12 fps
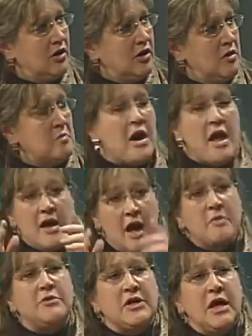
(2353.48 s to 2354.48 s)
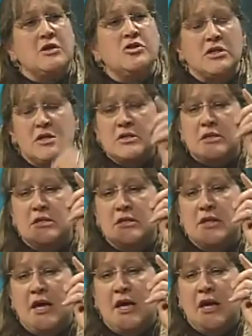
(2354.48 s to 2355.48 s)
My obligation is to
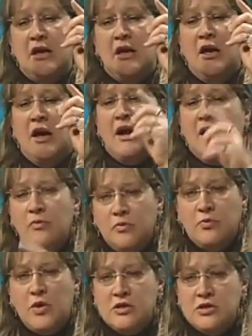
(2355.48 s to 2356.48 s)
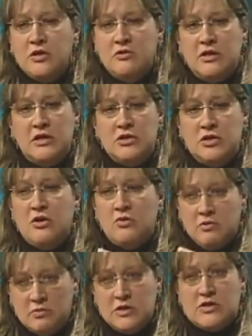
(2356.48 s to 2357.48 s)
say, what do you need to know to
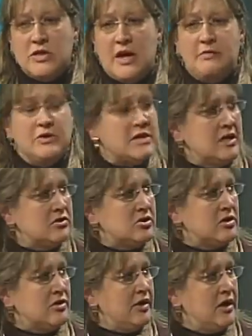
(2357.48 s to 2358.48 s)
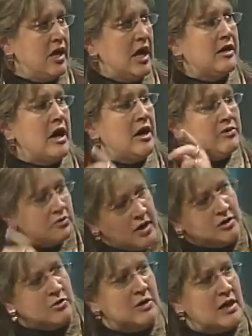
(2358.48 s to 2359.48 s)
reach that potential, and how do I
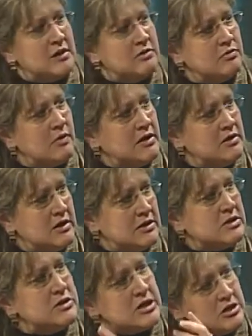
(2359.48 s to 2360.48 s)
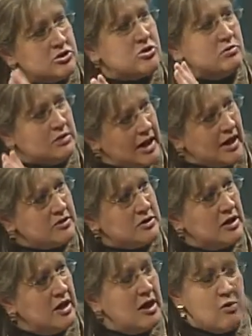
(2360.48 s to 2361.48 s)
create the right thing to teach you that?
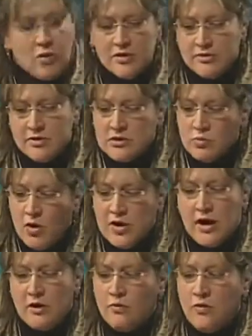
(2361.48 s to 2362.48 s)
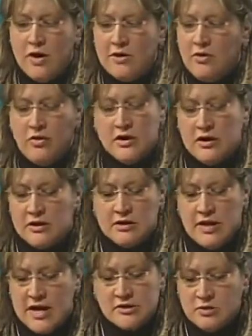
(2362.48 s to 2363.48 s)
Whether it's one-on-one or in a
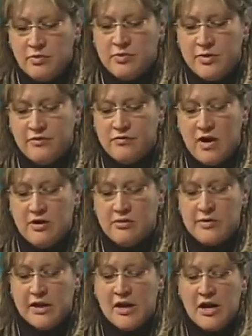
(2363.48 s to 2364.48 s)
classroom environment,